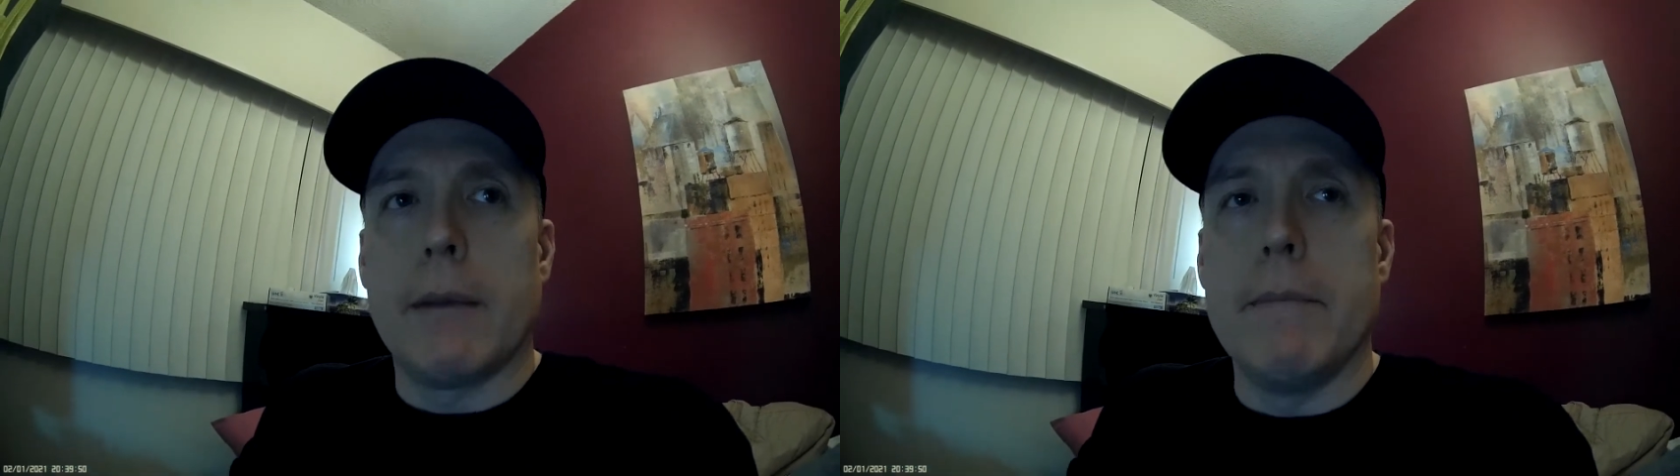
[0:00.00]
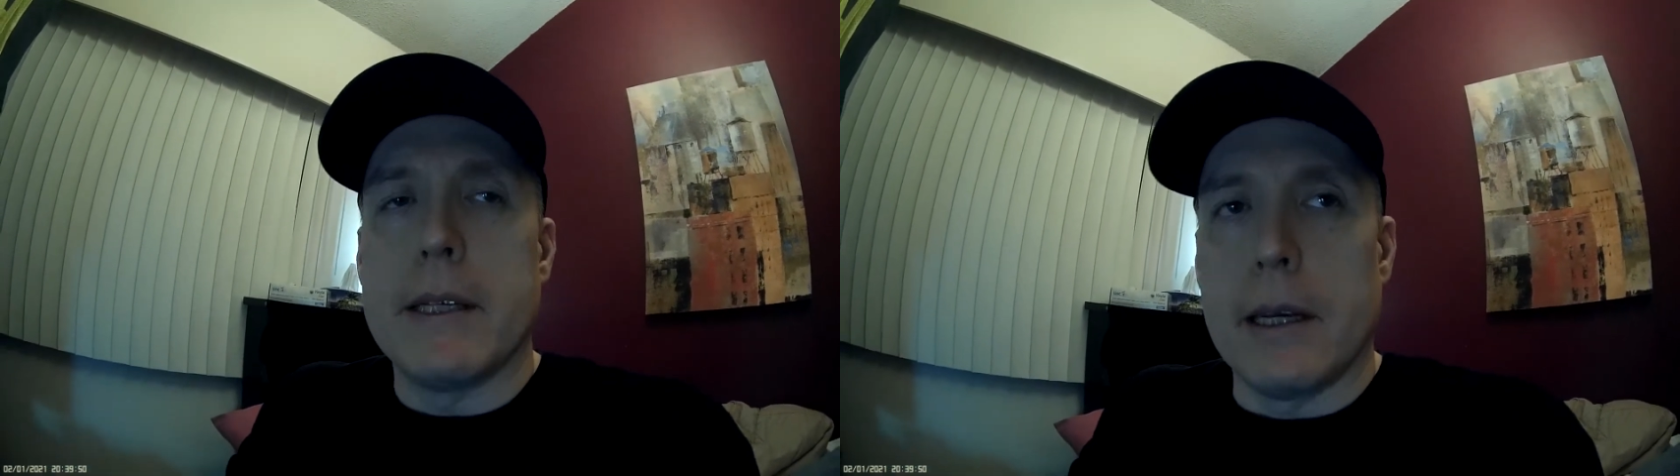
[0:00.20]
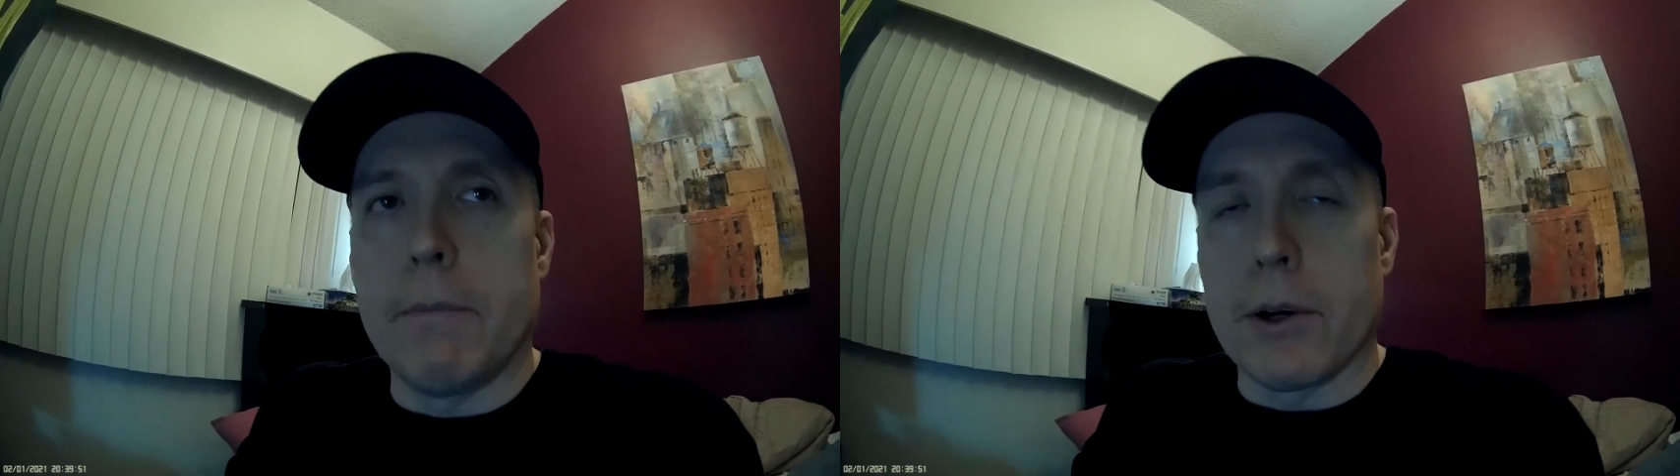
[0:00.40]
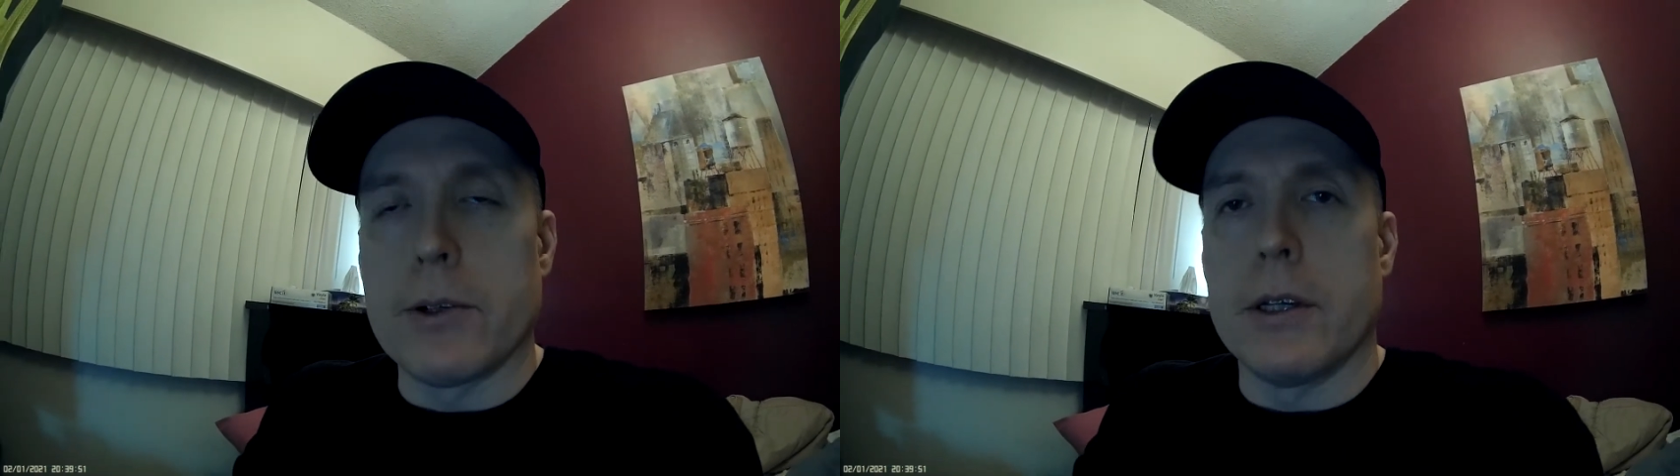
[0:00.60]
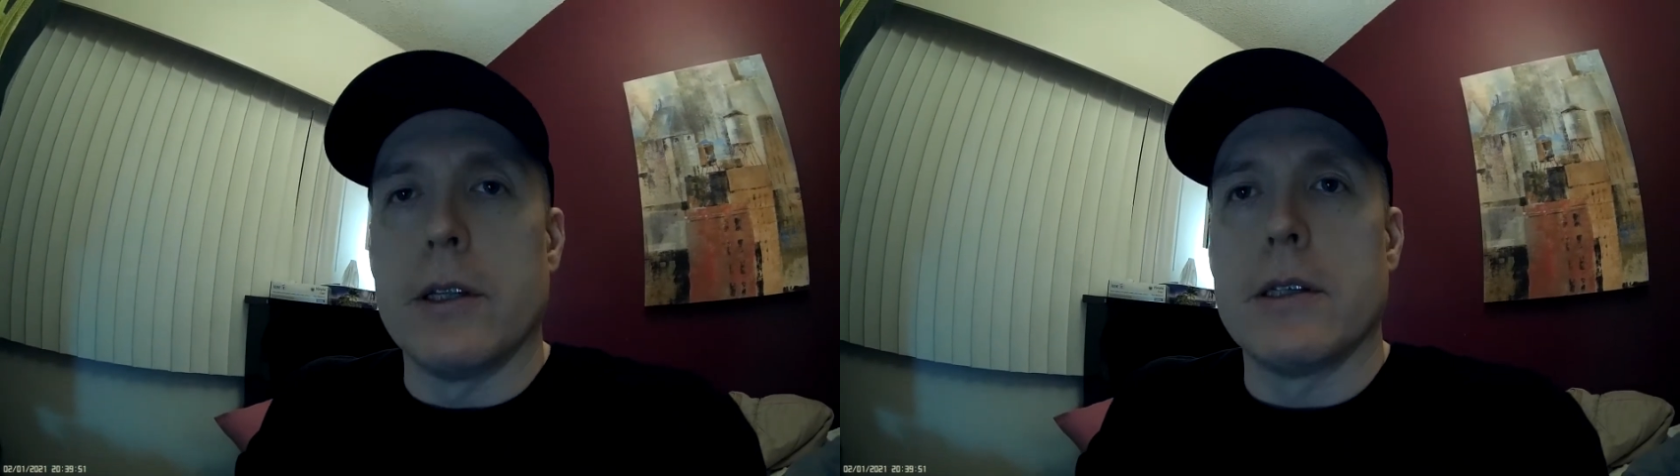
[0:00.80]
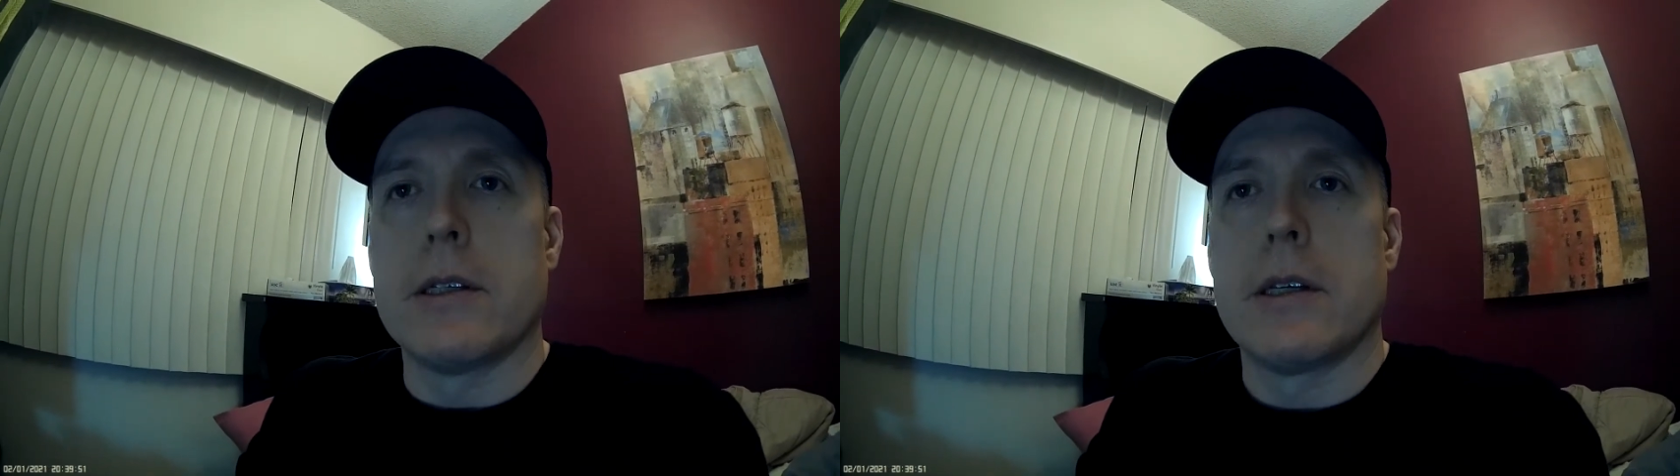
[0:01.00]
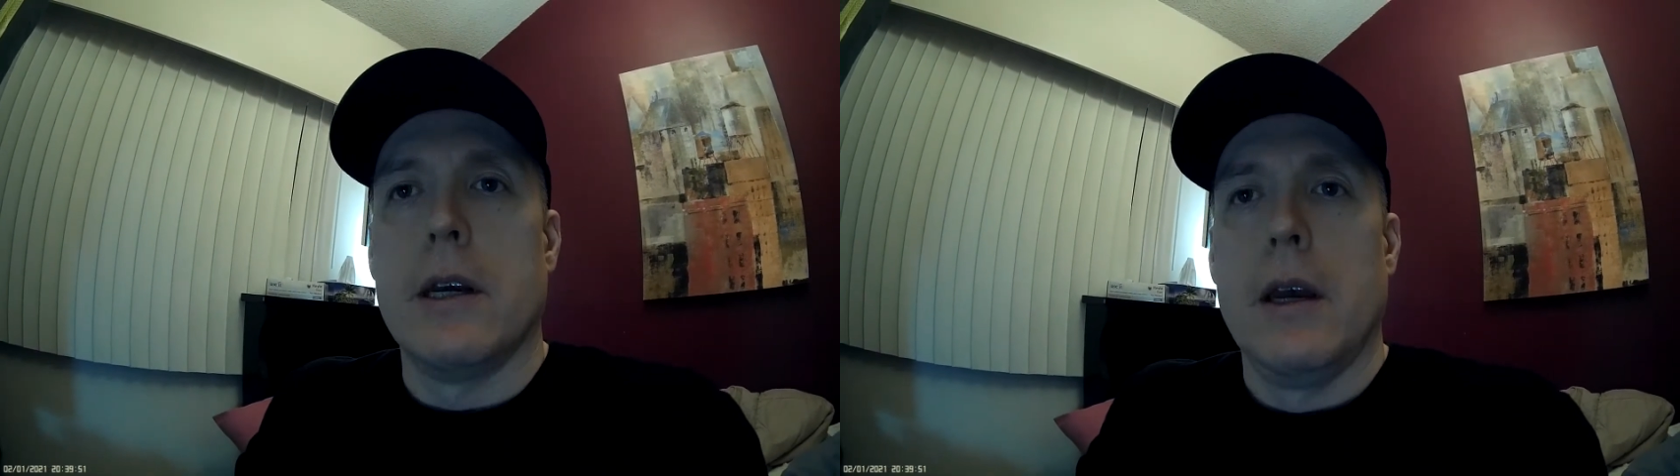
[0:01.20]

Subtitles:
missing persons